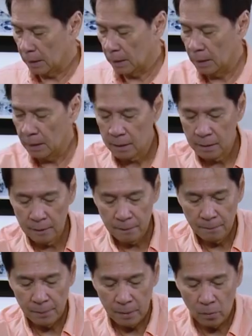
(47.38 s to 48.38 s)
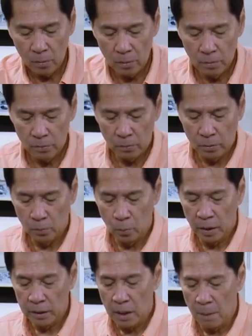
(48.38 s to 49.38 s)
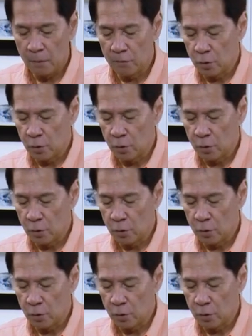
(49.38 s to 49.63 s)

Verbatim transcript: Okay. One cup of